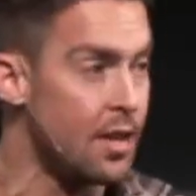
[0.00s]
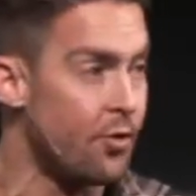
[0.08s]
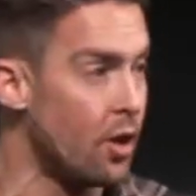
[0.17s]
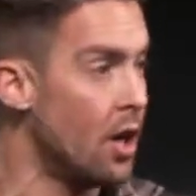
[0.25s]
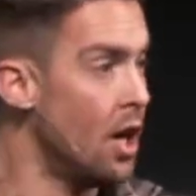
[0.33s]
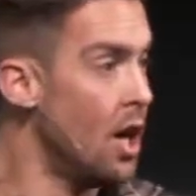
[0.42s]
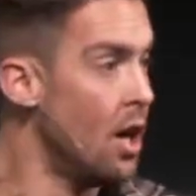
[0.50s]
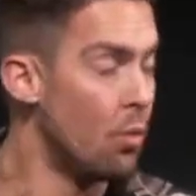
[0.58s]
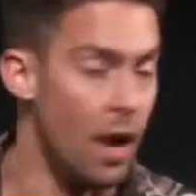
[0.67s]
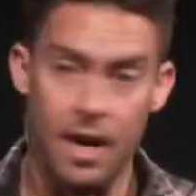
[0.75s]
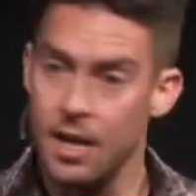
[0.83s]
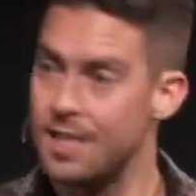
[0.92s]
different,
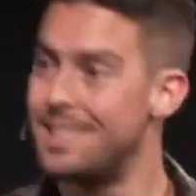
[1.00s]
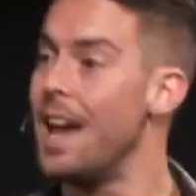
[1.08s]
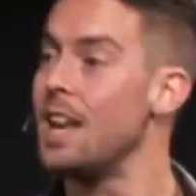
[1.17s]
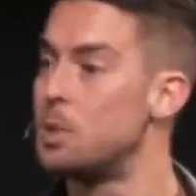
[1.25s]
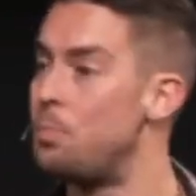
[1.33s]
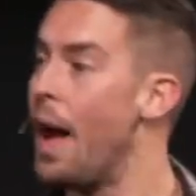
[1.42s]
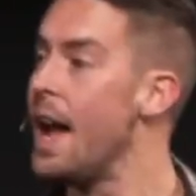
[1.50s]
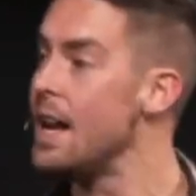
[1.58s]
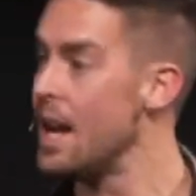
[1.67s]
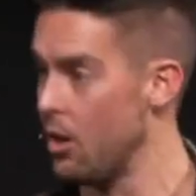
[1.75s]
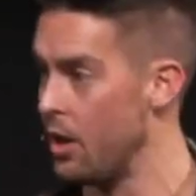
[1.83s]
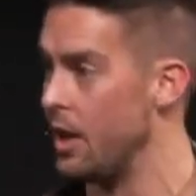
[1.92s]
right? It's not as
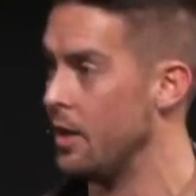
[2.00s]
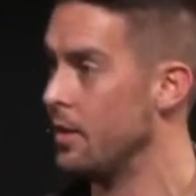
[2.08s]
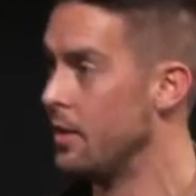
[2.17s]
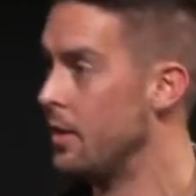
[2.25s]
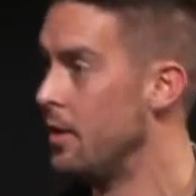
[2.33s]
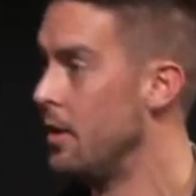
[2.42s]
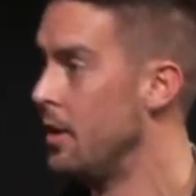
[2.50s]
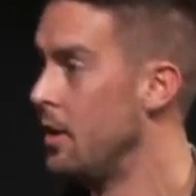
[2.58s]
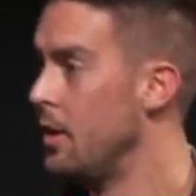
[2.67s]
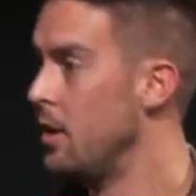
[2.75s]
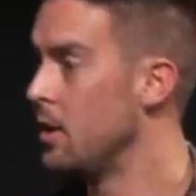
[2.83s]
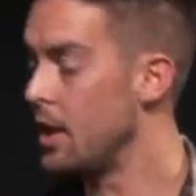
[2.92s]
binary.
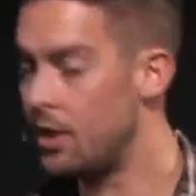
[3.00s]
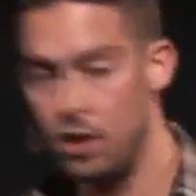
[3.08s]
It's like